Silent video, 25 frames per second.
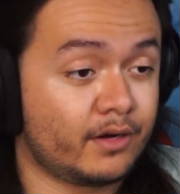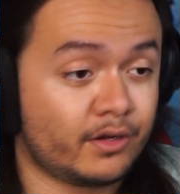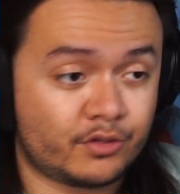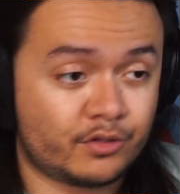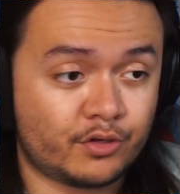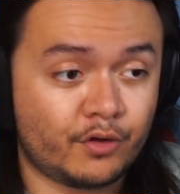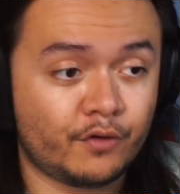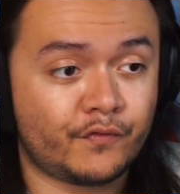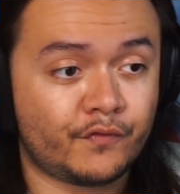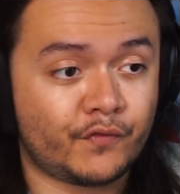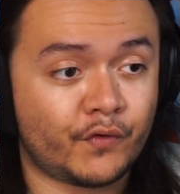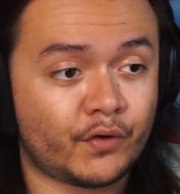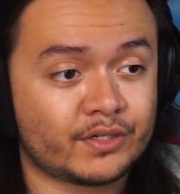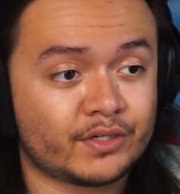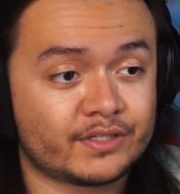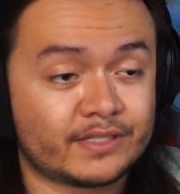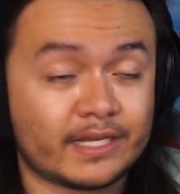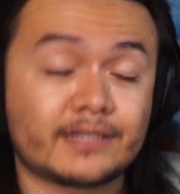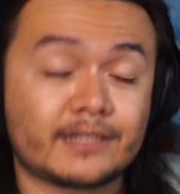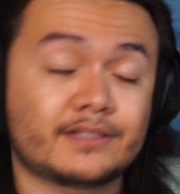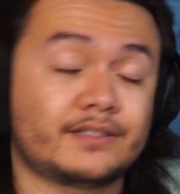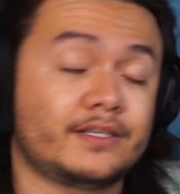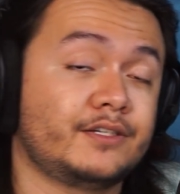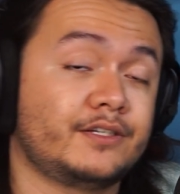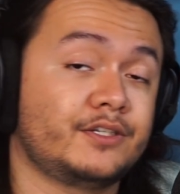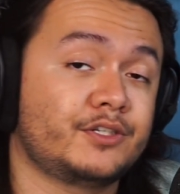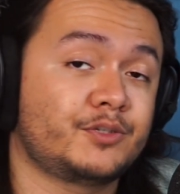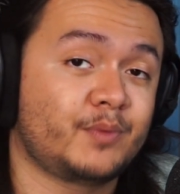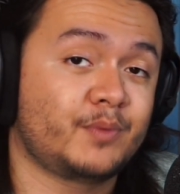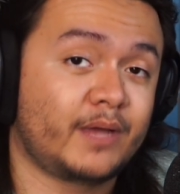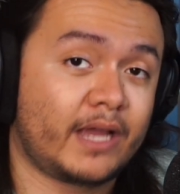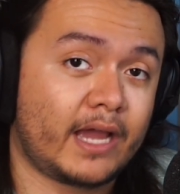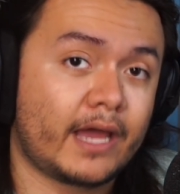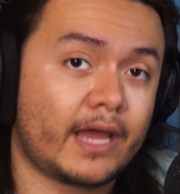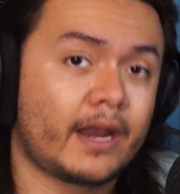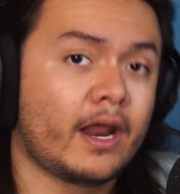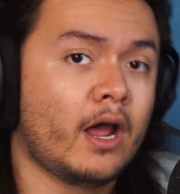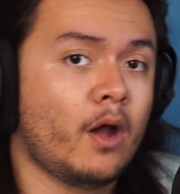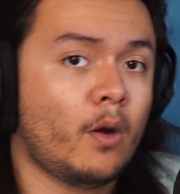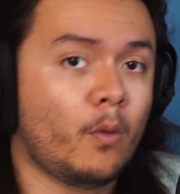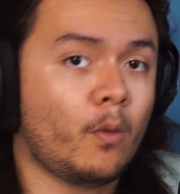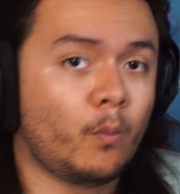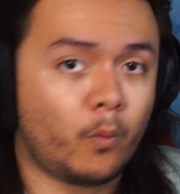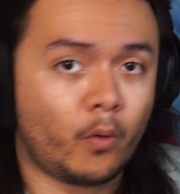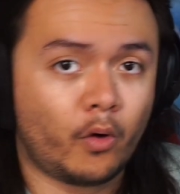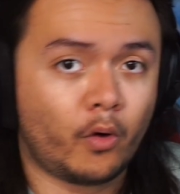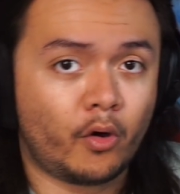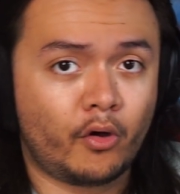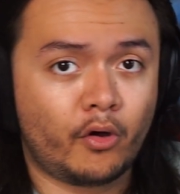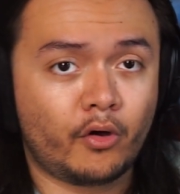The 2 first dance stages we had
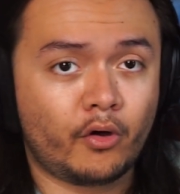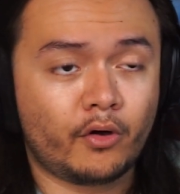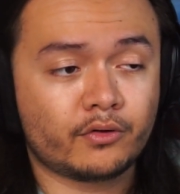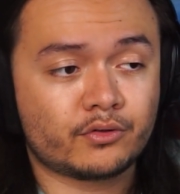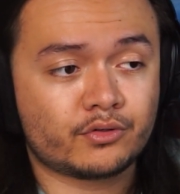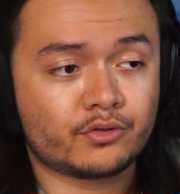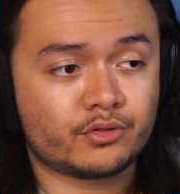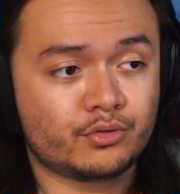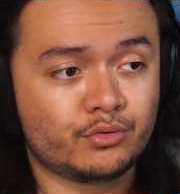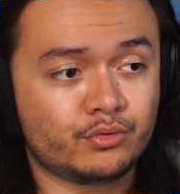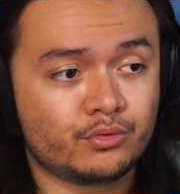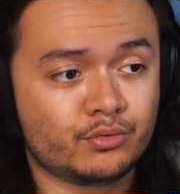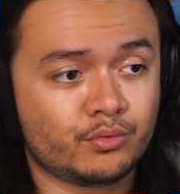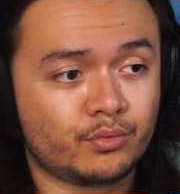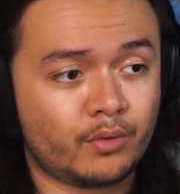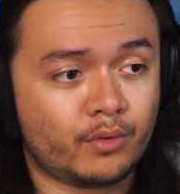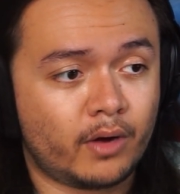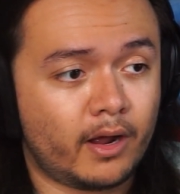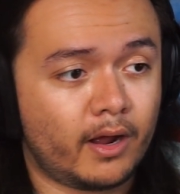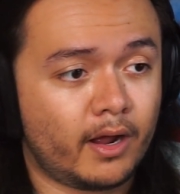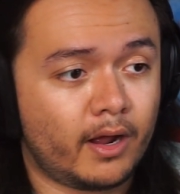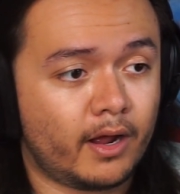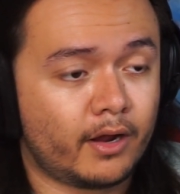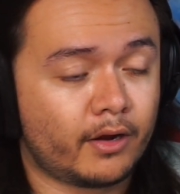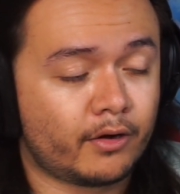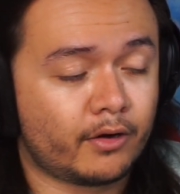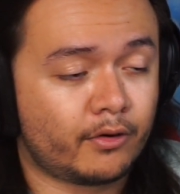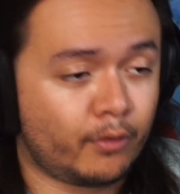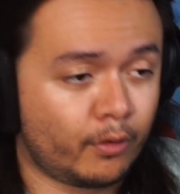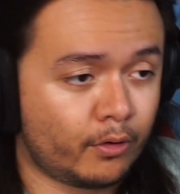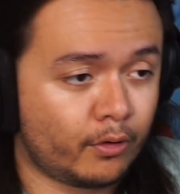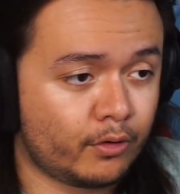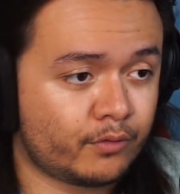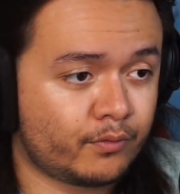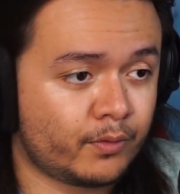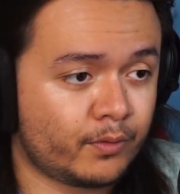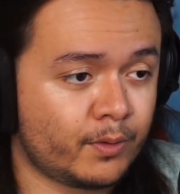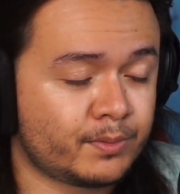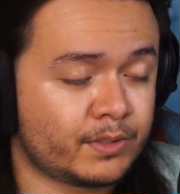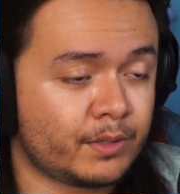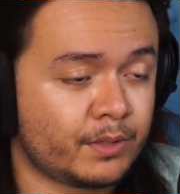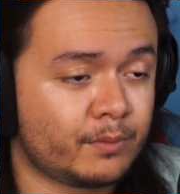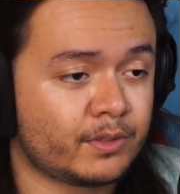were 2 girl groups.